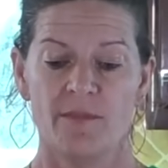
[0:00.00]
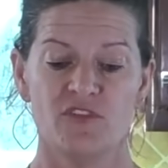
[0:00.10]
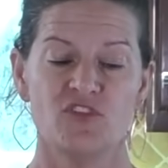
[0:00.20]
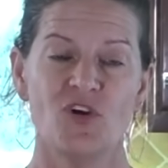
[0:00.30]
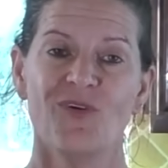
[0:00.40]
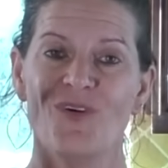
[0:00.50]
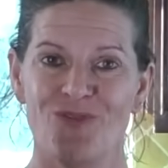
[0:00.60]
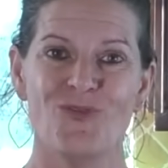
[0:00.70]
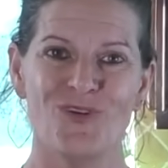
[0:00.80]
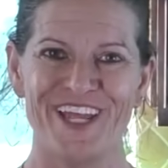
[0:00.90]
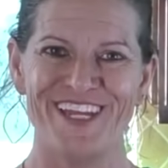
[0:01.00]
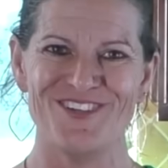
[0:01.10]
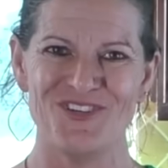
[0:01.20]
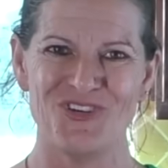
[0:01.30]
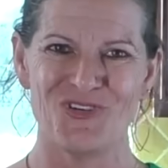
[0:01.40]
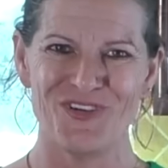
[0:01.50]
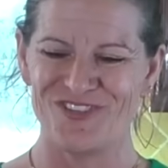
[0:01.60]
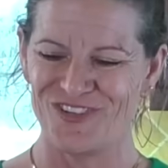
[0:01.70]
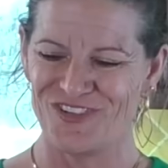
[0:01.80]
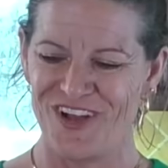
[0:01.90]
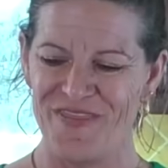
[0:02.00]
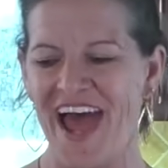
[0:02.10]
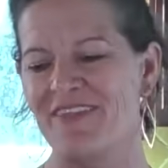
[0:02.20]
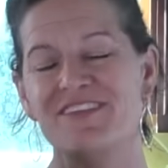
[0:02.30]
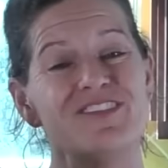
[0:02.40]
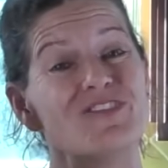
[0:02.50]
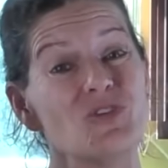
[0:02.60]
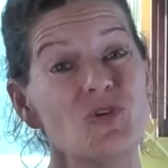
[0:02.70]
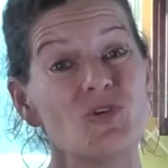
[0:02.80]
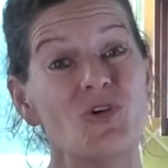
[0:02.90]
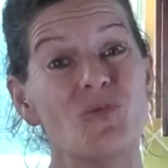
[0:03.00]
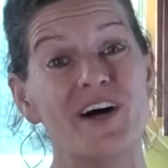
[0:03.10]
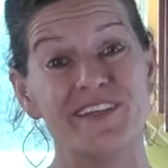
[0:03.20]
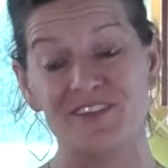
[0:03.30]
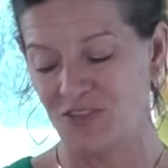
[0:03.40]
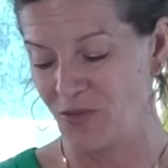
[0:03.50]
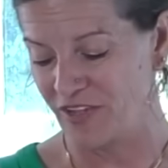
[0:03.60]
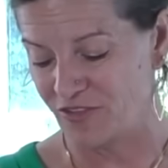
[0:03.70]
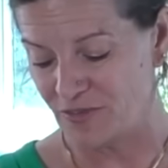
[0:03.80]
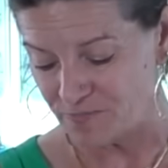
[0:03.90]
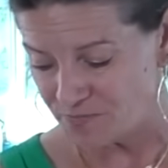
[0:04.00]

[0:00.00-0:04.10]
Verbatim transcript: So we'll let you do your research on that. This is a local one to us.